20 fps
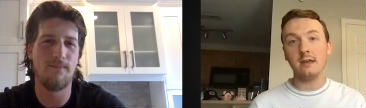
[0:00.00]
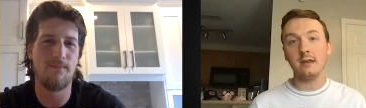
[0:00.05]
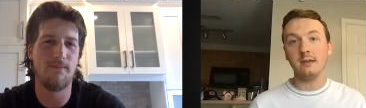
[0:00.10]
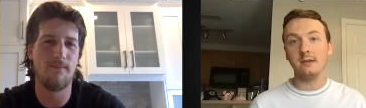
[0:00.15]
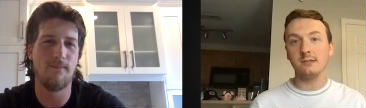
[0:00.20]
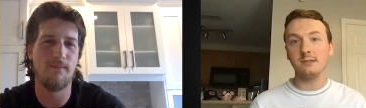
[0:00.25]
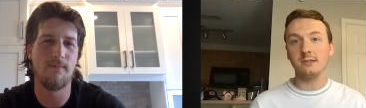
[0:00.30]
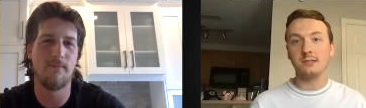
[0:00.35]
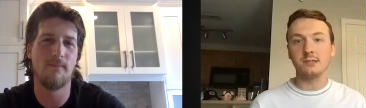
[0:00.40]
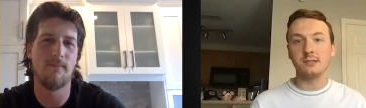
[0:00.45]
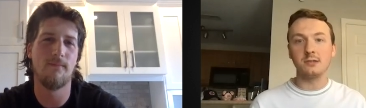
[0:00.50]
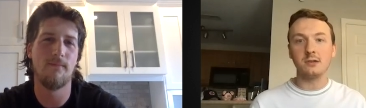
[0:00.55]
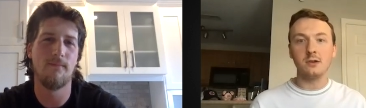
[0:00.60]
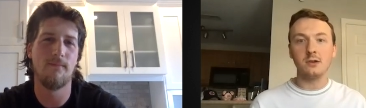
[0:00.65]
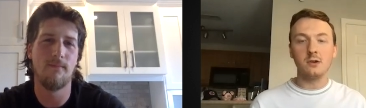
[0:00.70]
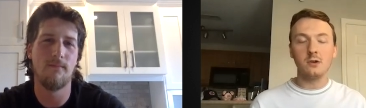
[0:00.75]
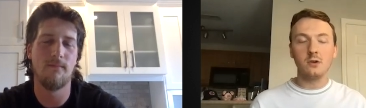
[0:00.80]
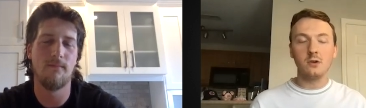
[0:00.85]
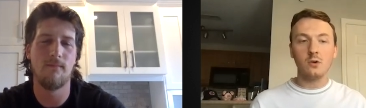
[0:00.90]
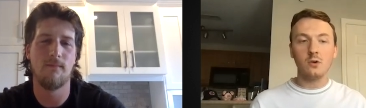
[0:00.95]
Speaker 1: is
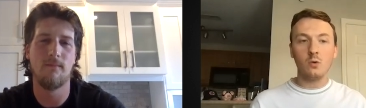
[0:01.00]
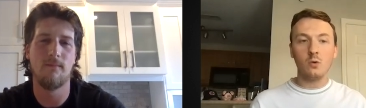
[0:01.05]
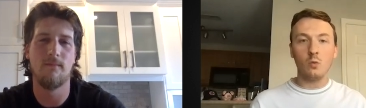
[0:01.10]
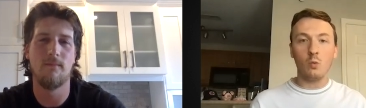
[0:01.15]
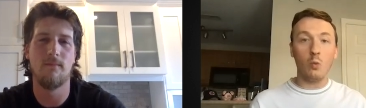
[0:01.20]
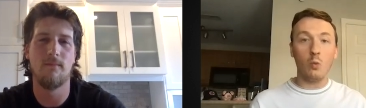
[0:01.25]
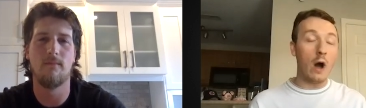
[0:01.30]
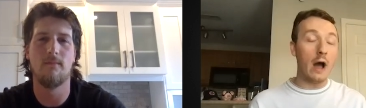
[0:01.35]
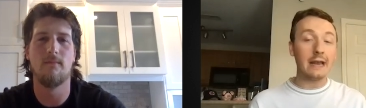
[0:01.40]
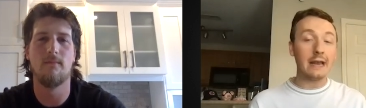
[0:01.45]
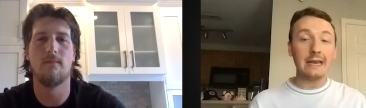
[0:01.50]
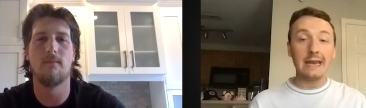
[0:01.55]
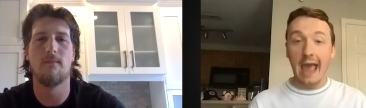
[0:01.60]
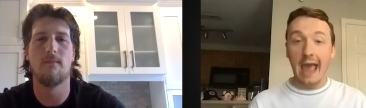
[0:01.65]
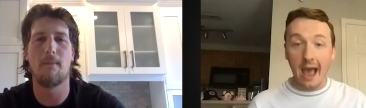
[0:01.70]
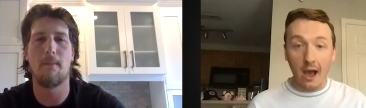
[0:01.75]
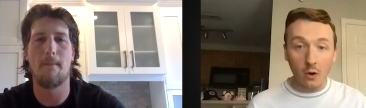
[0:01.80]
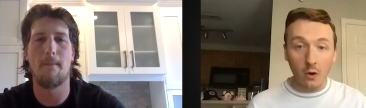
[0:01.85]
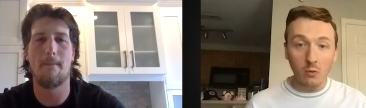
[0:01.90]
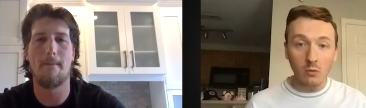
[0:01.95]
why
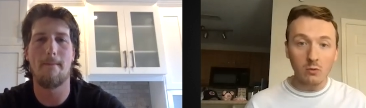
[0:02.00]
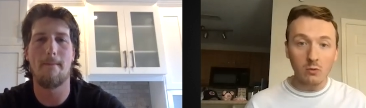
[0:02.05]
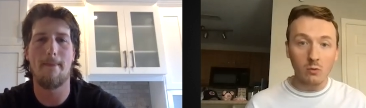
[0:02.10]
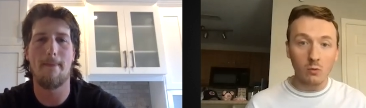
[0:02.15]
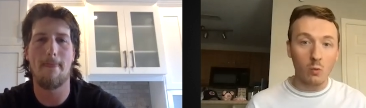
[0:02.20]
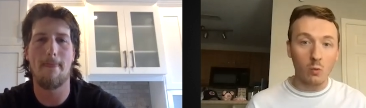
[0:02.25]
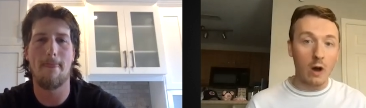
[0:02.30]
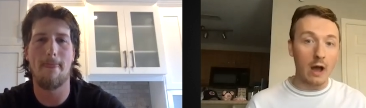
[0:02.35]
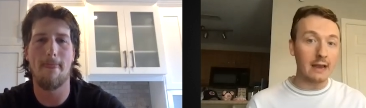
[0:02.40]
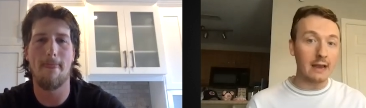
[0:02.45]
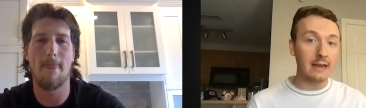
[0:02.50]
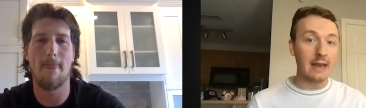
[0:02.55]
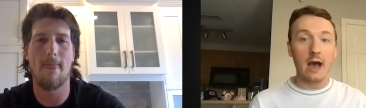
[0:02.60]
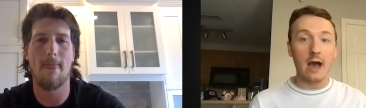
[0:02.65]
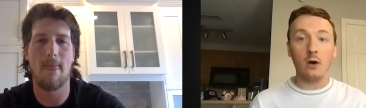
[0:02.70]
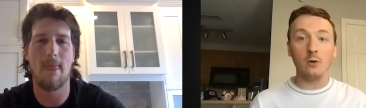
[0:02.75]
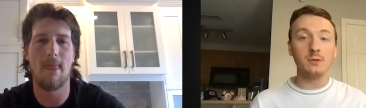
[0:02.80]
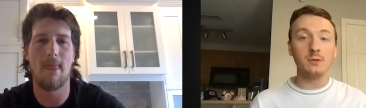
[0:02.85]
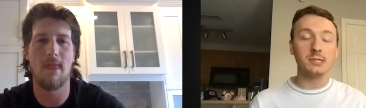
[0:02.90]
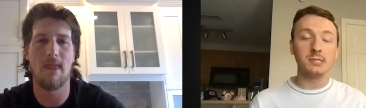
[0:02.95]
now? Why
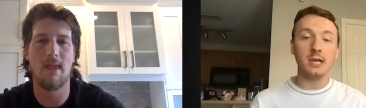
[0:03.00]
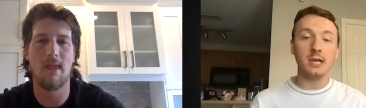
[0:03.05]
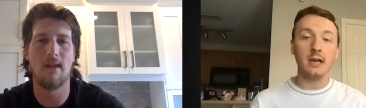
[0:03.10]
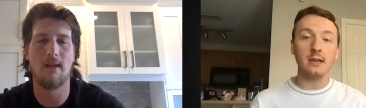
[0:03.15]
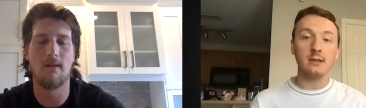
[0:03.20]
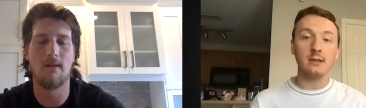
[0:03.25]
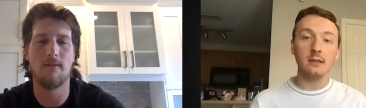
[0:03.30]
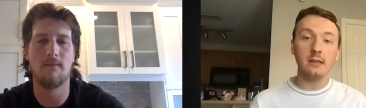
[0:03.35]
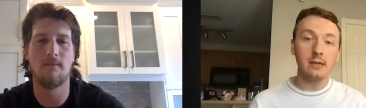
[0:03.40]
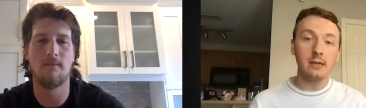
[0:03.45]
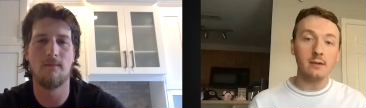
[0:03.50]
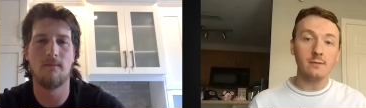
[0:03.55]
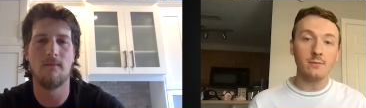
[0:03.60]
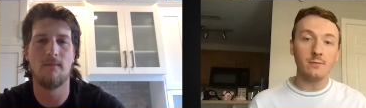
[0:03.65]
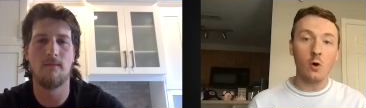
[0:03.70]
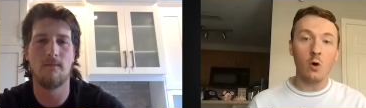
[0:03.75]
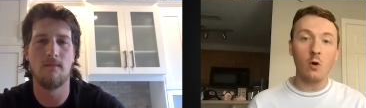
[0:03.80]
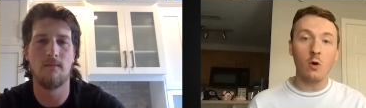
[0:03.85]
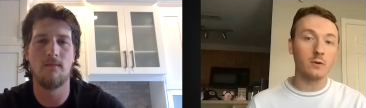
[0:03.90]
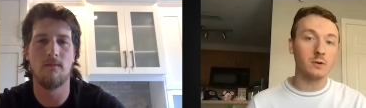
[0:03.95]
now decide to leave
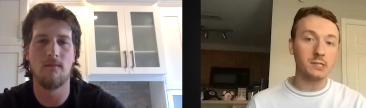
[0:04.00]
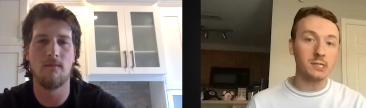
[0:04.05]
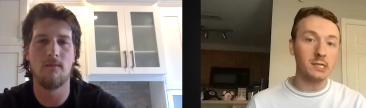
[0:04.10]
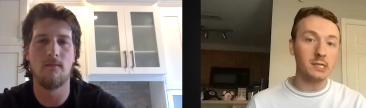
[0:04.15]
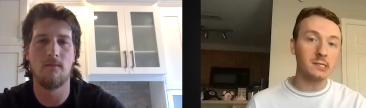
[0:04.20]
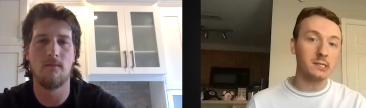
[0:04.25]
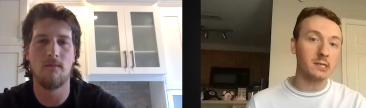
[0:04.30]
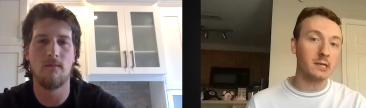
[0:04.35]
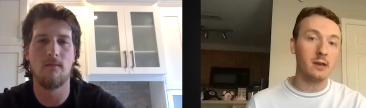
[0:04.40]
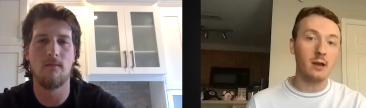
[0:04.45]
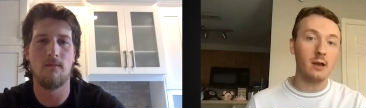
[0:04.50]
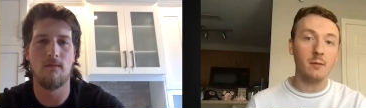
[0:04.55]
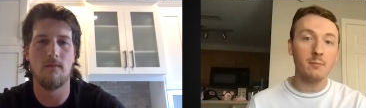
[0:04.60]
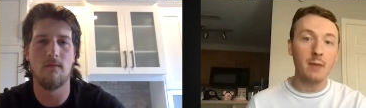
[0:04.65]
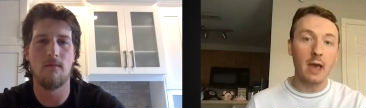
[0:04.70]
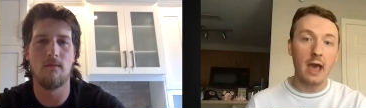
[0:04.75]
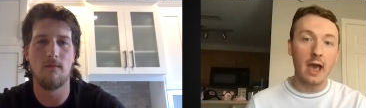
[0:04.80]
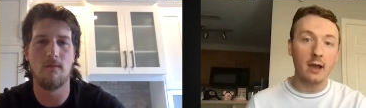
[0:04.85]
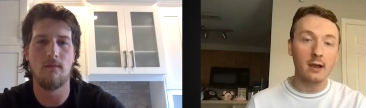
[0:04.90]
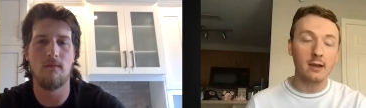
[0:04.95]
overseas and come
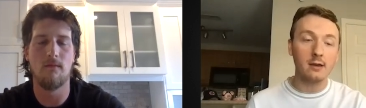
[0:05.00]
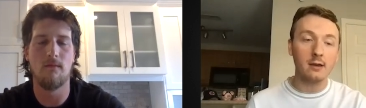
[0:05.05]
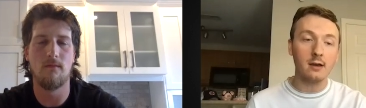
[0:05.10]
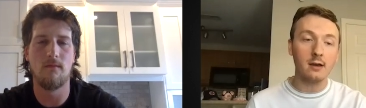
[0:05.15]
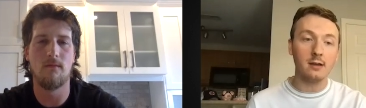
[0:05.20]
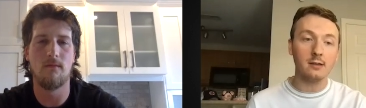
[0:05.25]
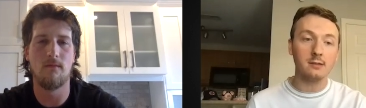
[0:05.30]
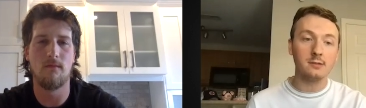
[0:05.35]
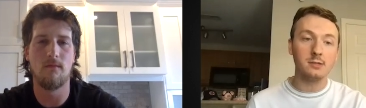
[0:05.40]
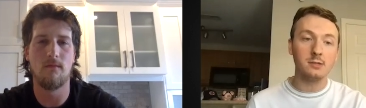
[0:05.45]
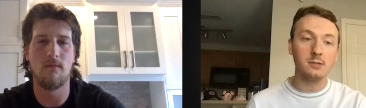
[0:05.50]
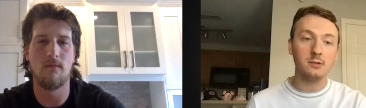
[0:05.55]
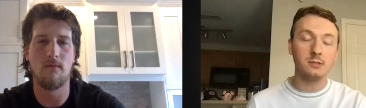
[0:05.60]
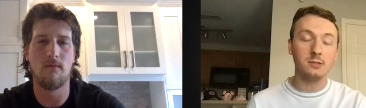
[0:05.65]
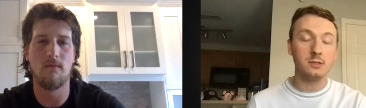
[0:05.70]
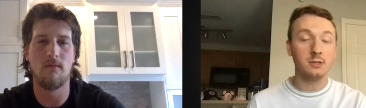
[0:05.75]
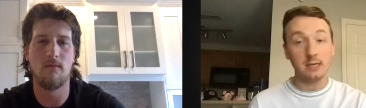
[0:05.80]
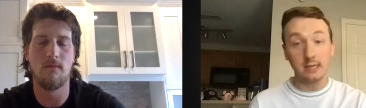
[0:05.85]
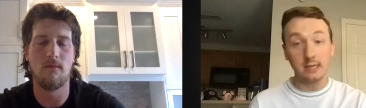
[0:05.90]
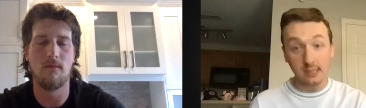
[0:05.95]
back uh, to,
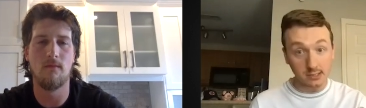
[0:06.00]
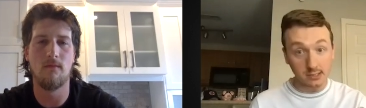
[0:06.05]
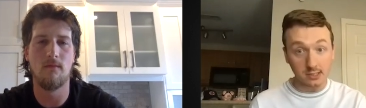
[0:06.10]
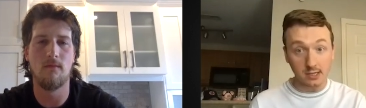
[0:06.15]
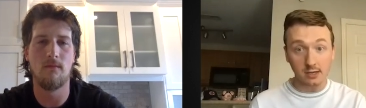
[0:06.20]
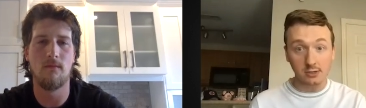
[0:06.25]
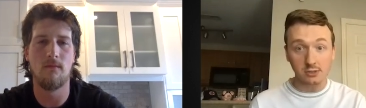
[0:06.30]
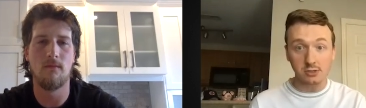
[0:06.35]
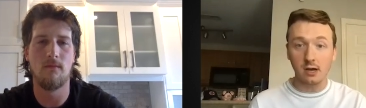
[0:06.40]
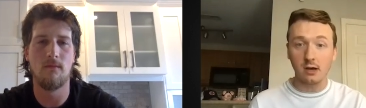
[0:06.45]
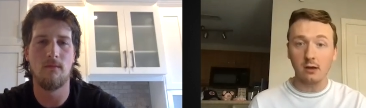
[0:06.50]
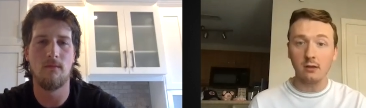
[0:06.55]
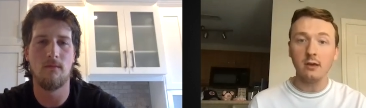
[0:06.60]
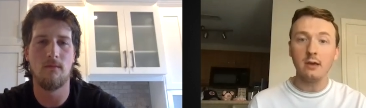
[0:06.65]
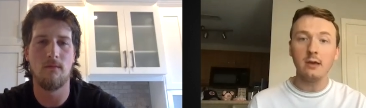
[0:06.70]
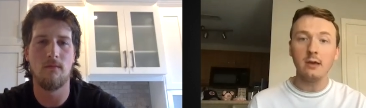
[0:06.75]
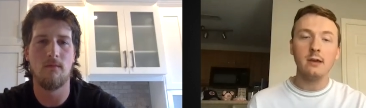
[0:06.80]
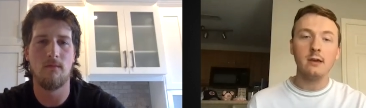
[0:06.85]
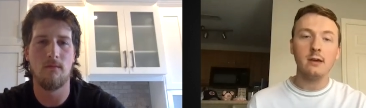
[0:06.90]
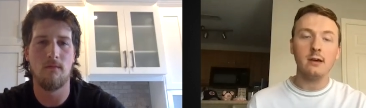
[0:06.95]
to the ECHL?
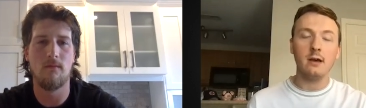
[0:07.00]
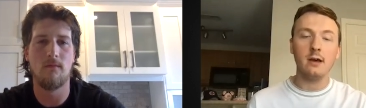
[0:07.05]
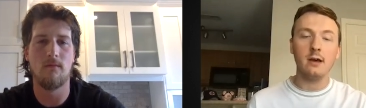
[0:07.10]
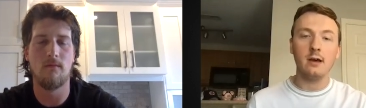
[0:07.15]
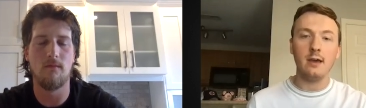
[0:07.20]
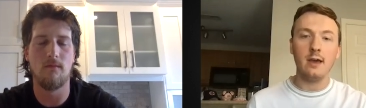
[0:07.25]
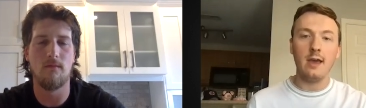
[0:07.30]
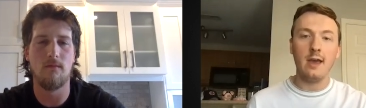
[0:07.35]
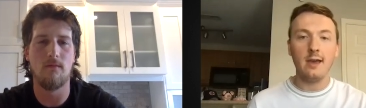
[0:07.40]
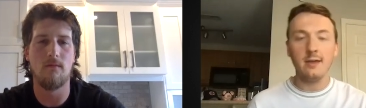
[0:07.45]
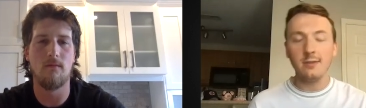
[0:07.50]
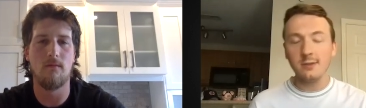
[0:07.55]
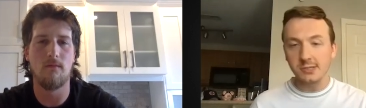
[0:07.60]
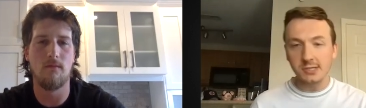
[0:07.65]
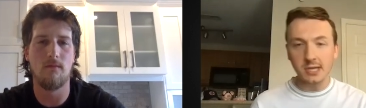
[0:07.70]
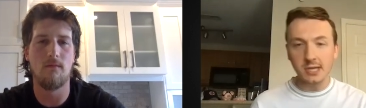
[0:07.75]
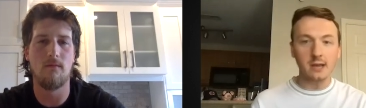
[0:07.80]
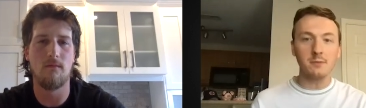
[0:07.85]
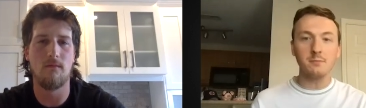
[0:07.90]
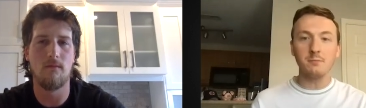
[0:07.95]
Uh, and the
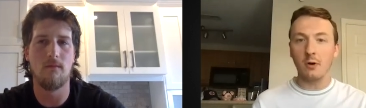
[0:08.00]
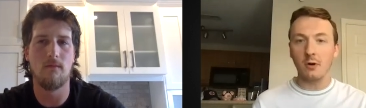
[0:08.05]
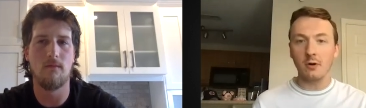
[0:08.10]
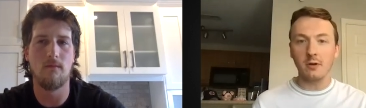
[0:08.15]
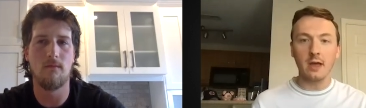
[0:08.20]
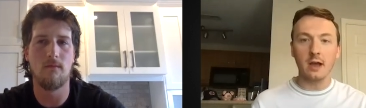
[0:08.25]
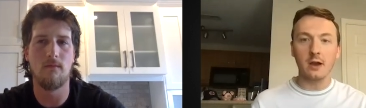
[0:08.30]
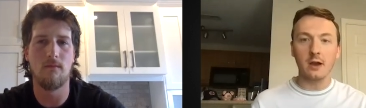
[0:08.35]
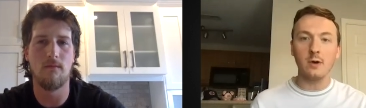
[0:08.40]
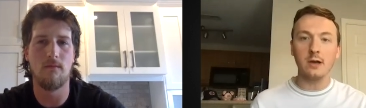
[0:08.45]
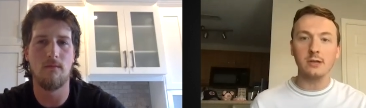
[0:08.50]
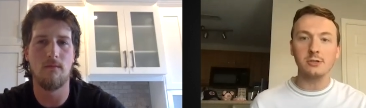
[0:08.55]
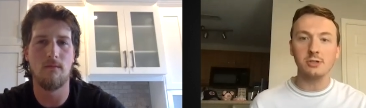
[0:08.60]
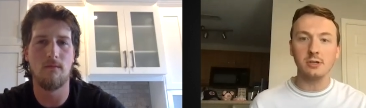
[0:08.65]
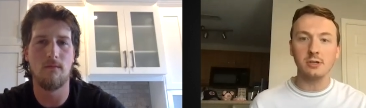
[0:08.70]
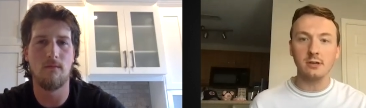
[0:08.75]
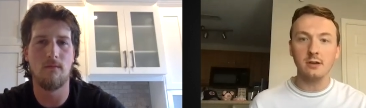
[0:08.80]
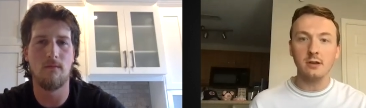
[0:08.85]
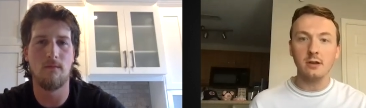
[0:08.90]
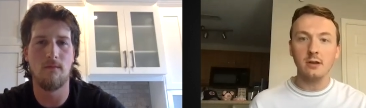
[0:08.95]
second part of that
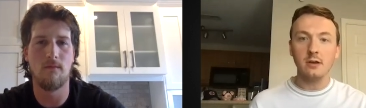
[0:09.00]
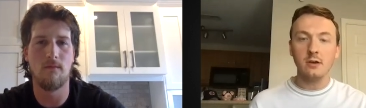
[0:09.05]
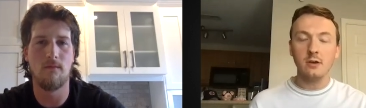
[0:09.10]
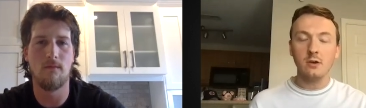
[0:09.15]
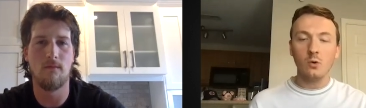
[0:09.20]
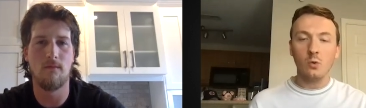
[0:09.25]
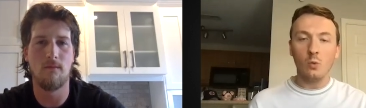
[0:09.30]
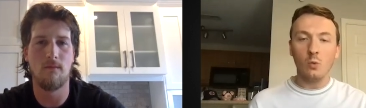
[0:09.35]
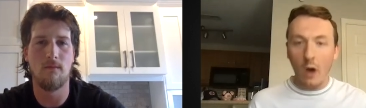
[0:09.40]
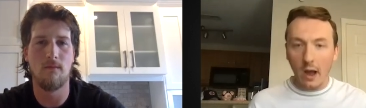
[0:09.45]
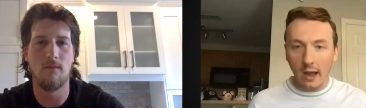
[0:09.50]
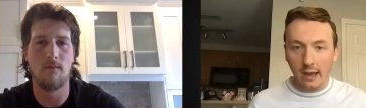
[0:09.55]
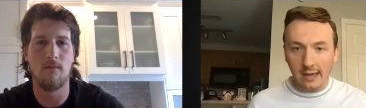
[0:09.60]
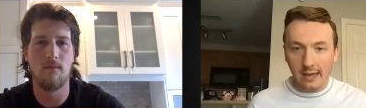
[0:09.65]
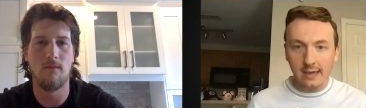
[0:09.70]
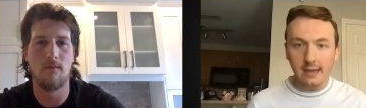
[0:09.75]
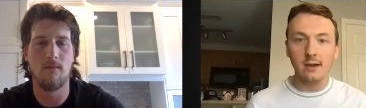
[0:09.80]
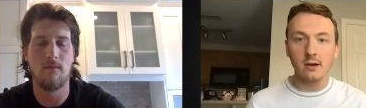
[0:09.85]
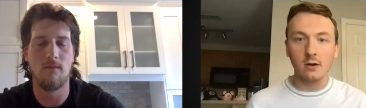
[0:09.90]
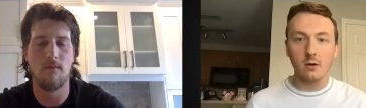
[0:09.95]
question, why
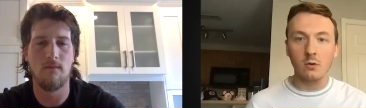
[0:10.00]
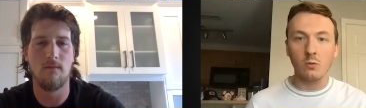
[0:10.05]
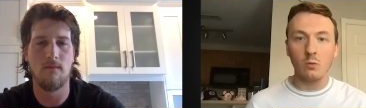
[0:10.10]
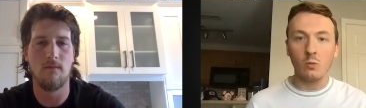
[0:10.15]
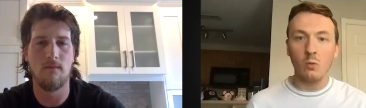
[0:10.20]
here?